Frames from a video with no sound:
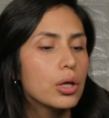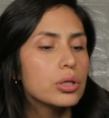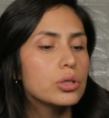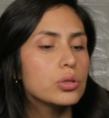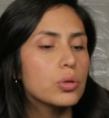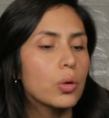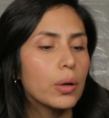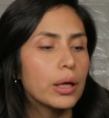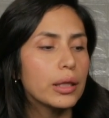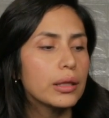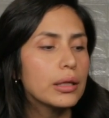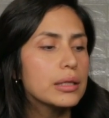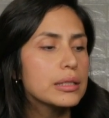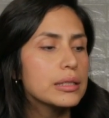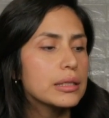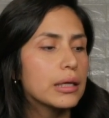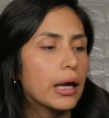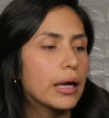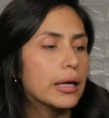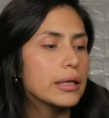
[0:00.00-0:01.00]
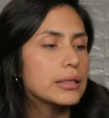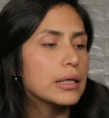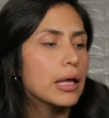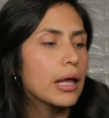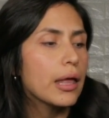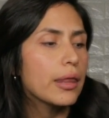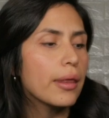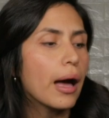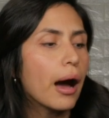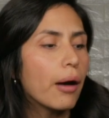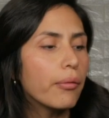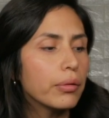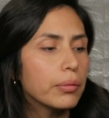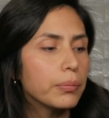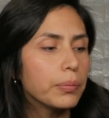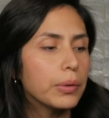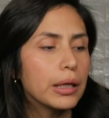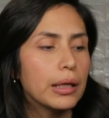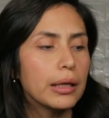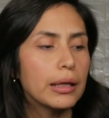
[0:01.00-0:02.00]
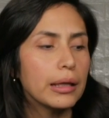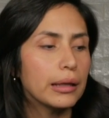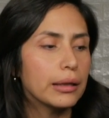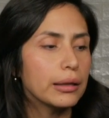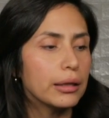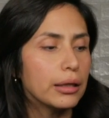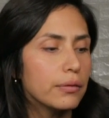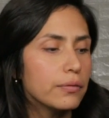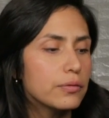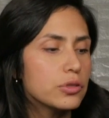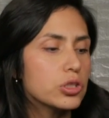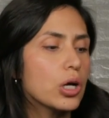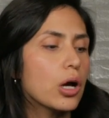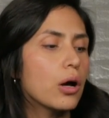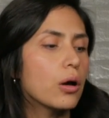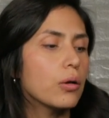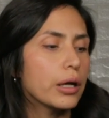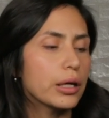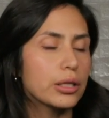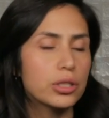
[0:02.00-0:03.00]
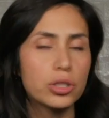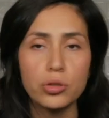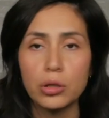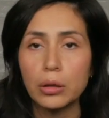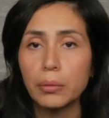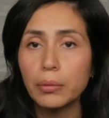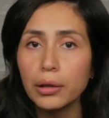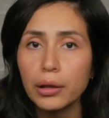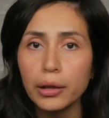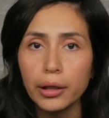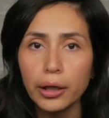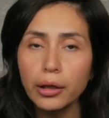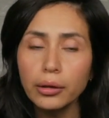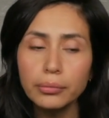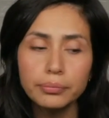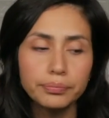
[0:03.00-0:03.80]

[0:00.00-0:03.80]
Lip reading: So in this case, that would be Leafgel Extreme Clear.